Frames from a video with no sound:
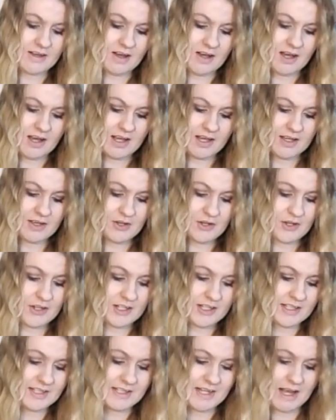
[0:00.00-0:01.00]
got
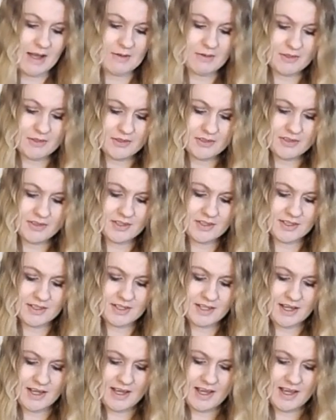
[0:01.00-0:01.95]
hooded towels,